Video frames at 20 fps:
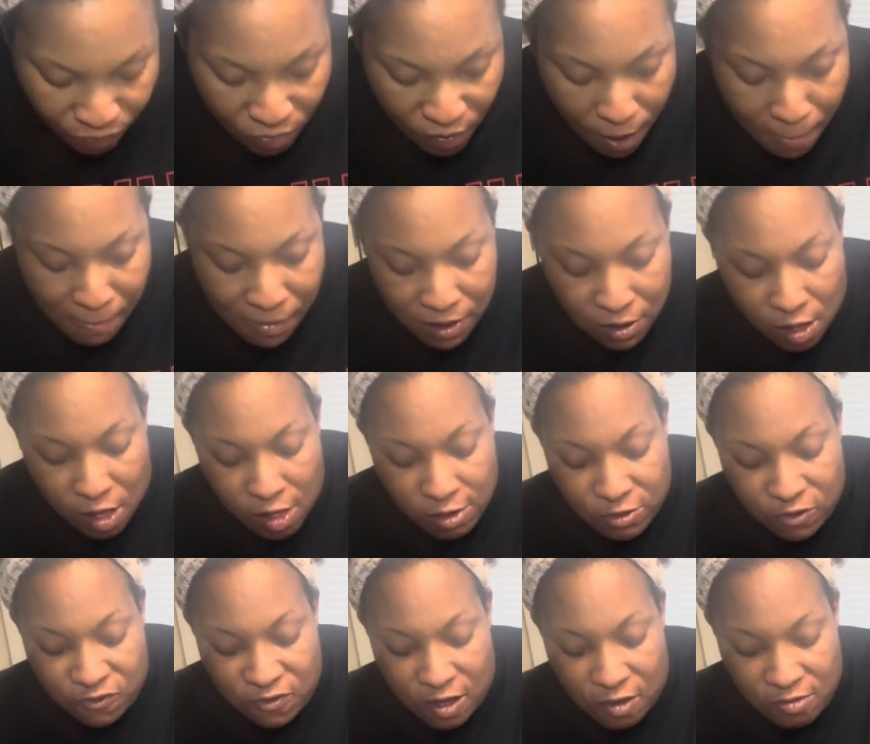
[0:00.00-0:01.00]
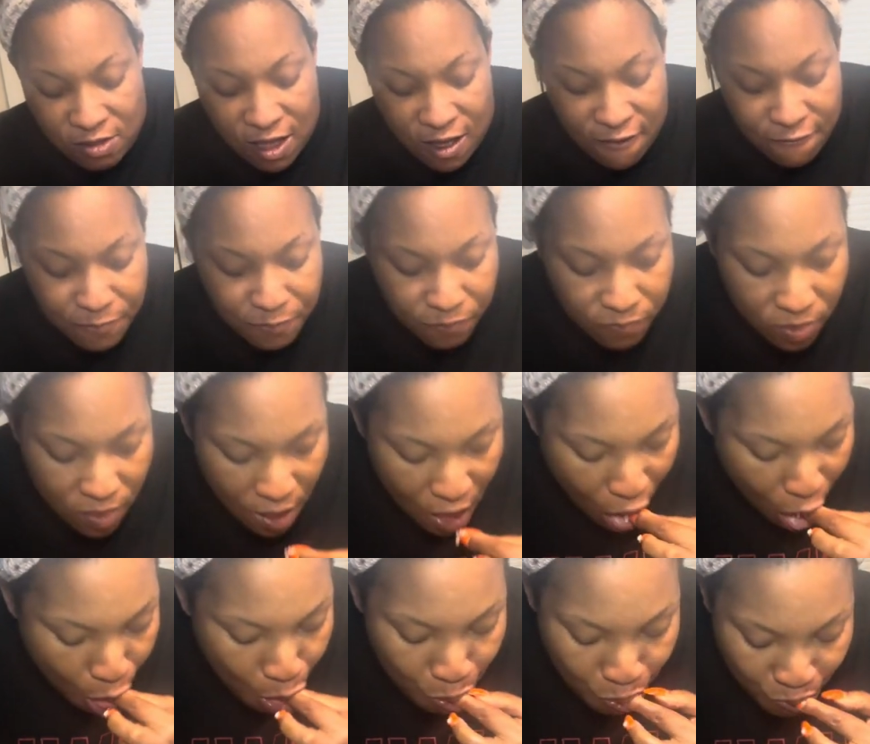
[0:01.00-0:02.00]
my other shows have
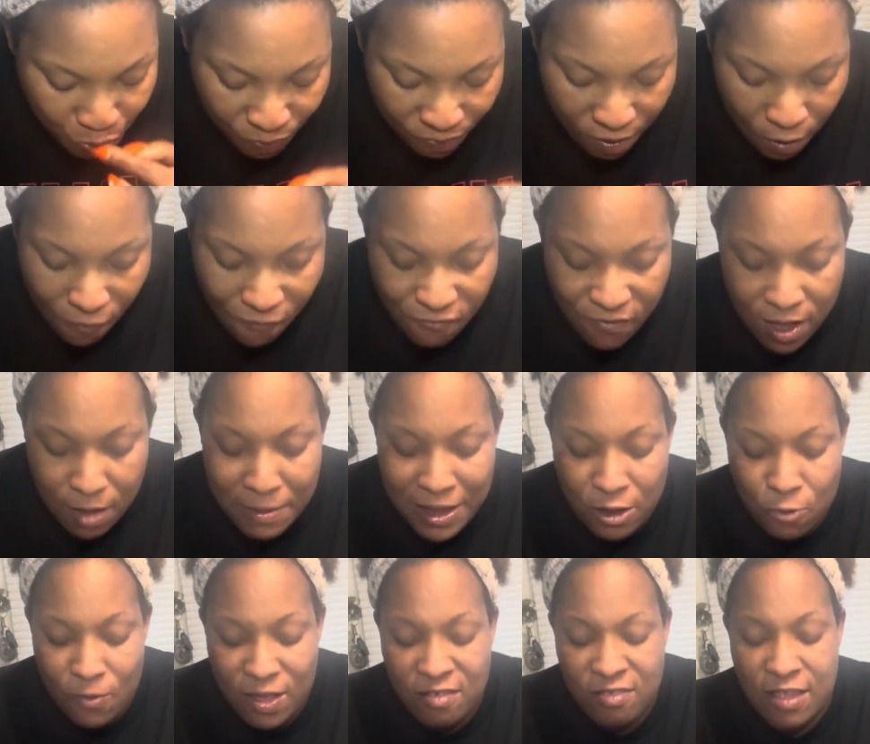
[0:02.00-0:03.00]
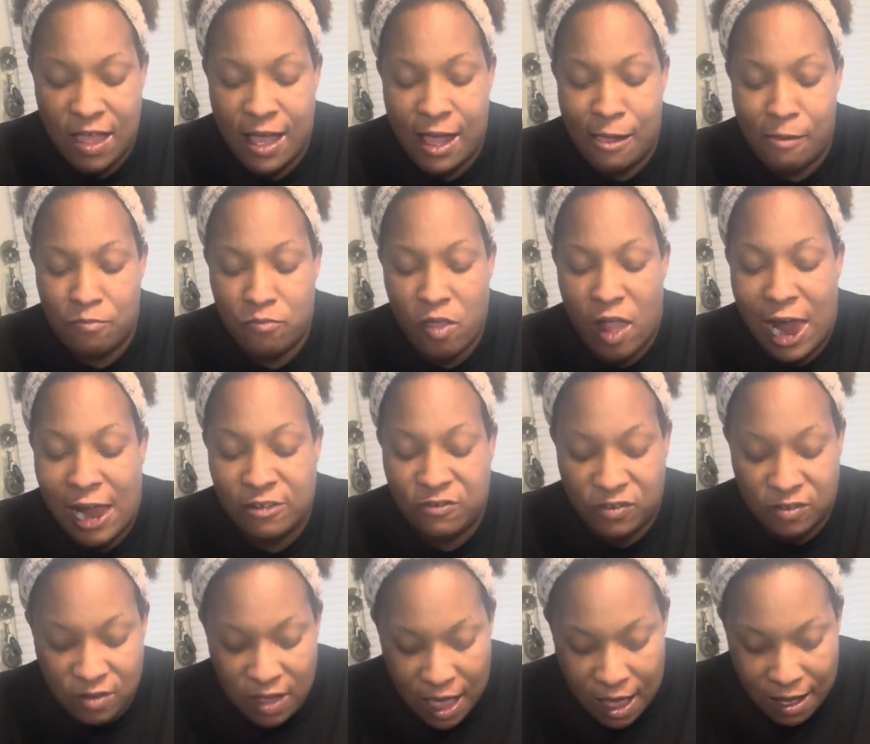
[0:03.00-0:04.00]
fell by the wayside. I
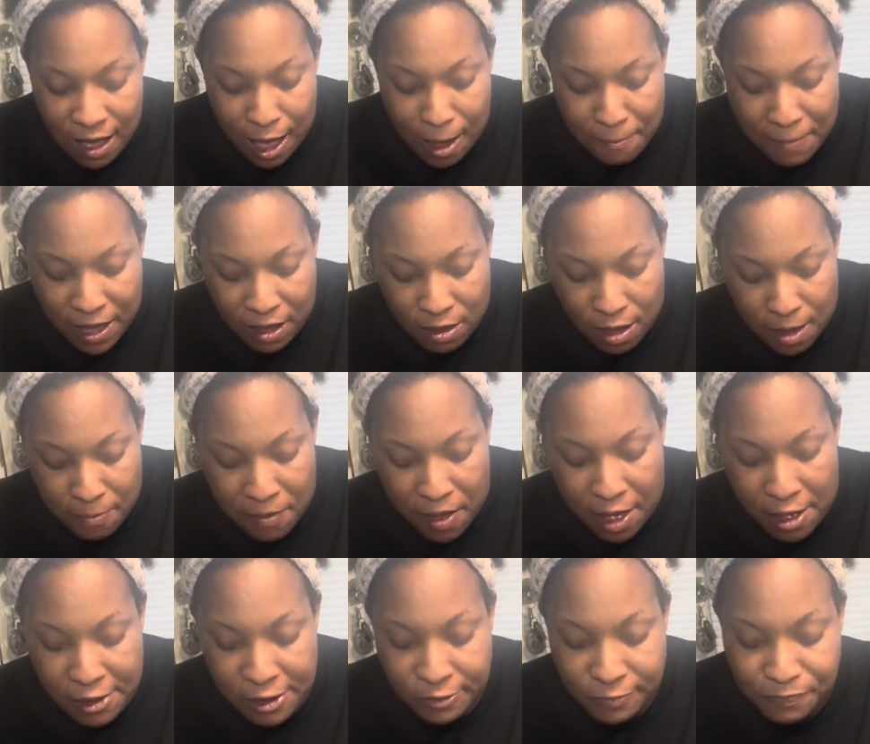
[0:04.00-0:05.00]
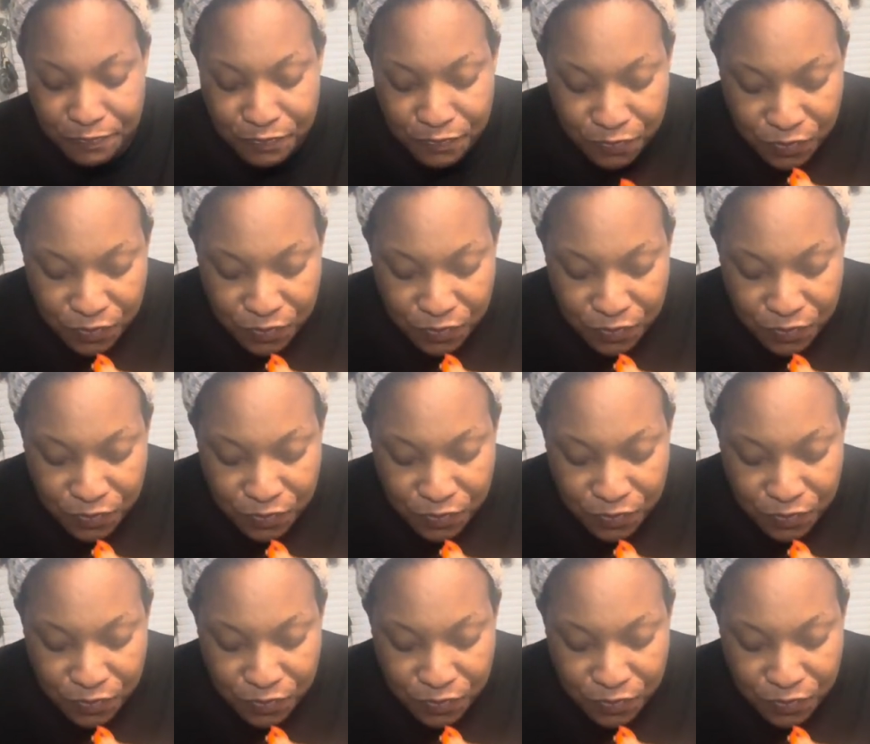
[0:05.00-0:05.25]
just got caught back up on